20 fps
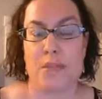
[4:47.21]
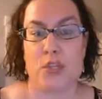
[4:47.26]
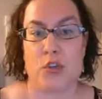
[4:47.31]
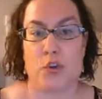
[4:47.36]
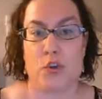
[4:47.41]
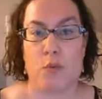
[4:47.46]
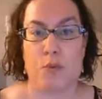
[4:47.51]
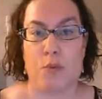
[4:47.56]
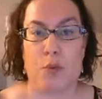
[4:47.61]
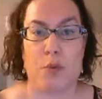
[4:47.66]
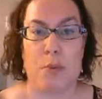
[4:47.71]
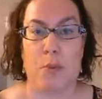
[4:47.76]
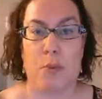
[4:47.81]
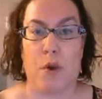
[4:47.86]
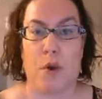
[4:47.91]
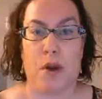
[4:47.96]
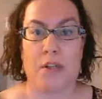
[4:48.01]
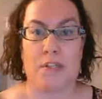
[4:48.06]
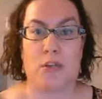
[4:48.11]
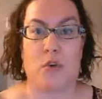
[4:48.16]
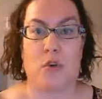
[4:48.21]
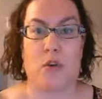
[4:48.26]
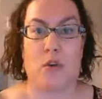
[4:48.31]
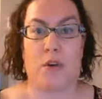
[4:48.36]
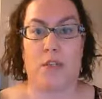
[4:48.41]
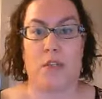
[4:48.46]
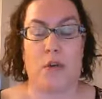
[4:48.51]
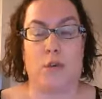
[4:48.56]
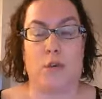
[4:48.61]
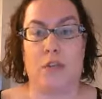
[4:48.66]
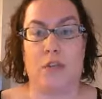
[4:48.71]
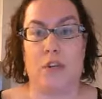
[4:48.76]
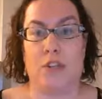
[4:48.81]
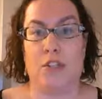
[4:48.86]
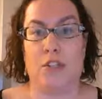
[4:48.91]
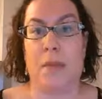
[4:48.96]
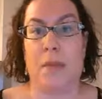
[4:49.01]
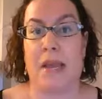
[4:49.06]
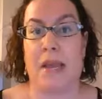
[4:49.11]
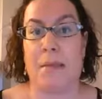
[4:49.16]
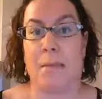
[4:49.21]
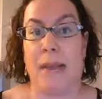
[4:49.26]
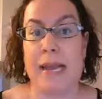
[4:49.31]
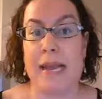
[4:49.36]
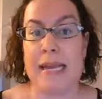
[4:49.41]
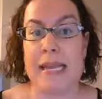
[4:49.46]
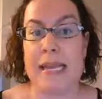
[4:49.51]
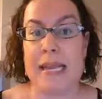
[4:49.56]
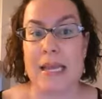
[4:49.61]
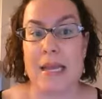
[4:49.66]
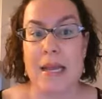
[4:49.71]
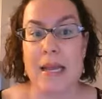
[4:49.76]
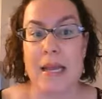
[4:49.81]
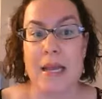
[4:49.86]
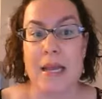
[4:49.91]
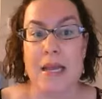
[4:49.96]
So beauty products, of course, out there to make money.